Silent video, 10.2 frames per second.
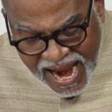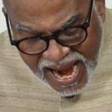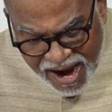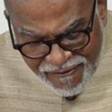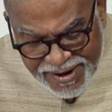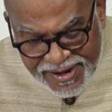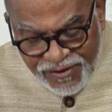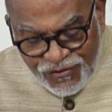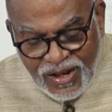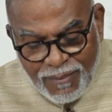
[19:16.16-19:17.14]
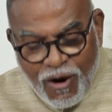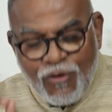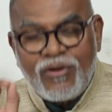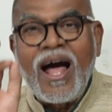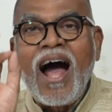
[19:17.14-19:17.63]
Evidence
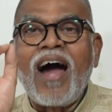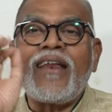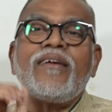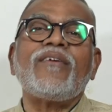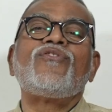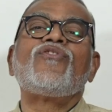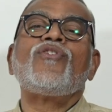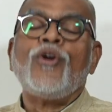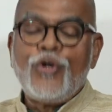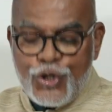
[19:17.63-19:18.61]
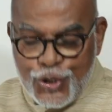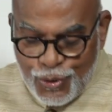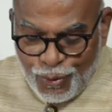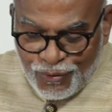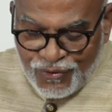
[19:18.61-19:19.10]
about the Aryans
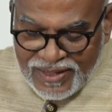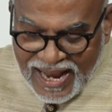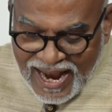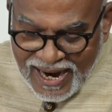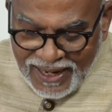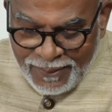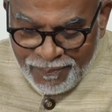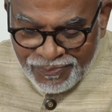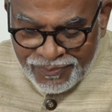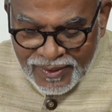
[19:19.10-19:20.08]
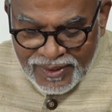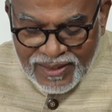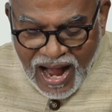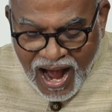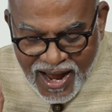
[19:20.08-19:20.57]
shows that
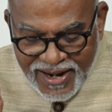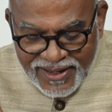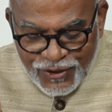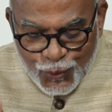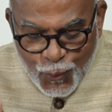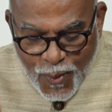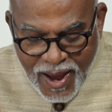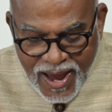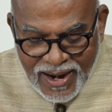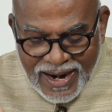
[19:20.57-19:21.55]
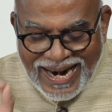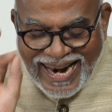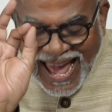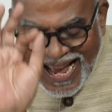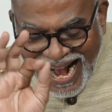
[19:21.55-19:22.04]
the Aryans were
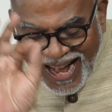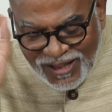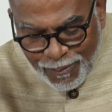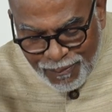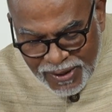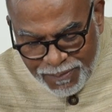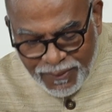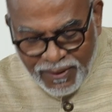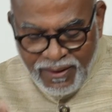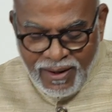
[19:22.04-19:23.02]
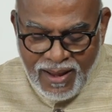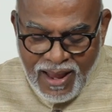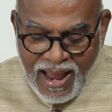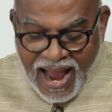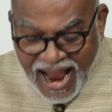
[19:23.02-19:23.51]
like other people,
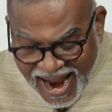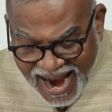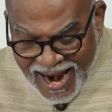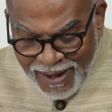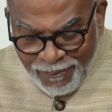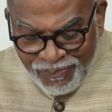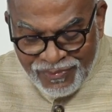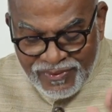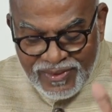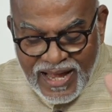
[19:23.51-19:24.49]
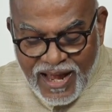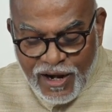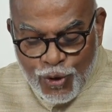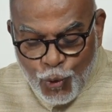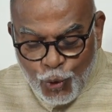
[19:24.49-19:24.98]
and
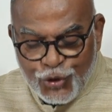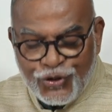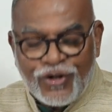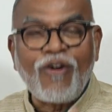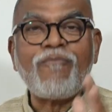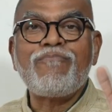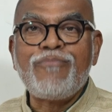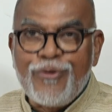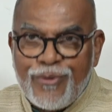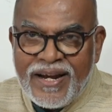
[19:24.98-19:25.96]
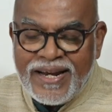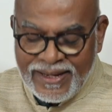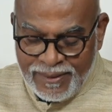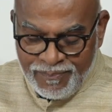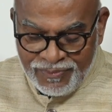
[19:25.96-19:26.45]
their notion of
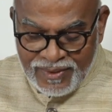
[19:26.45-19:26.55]
purity